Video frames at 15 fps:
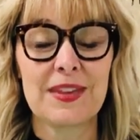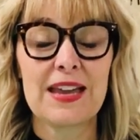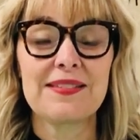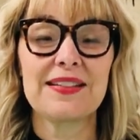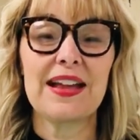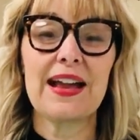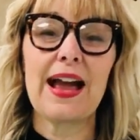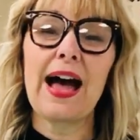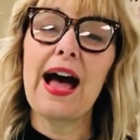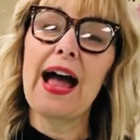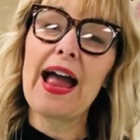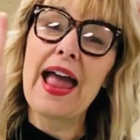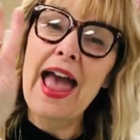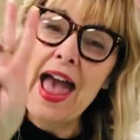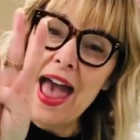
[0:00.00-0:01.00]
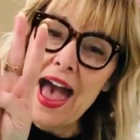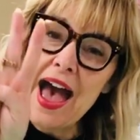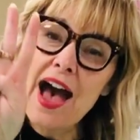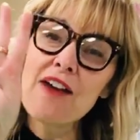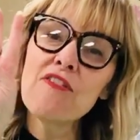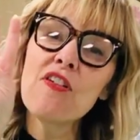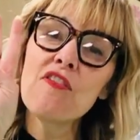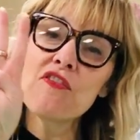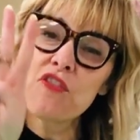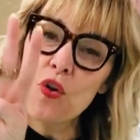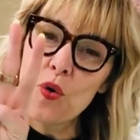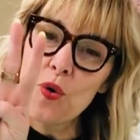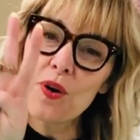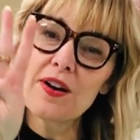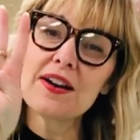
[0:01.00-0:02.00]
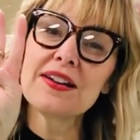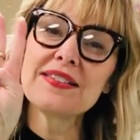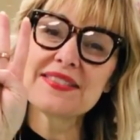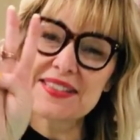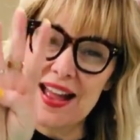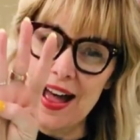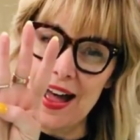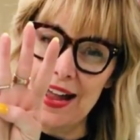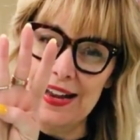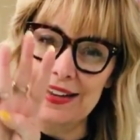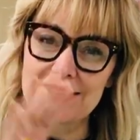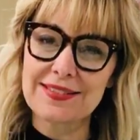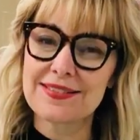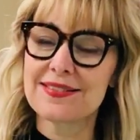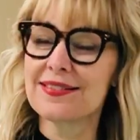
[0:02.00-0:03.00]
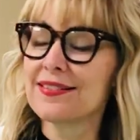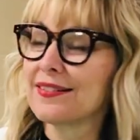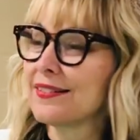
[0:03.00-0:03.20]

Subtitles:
Say, I have 4 sides.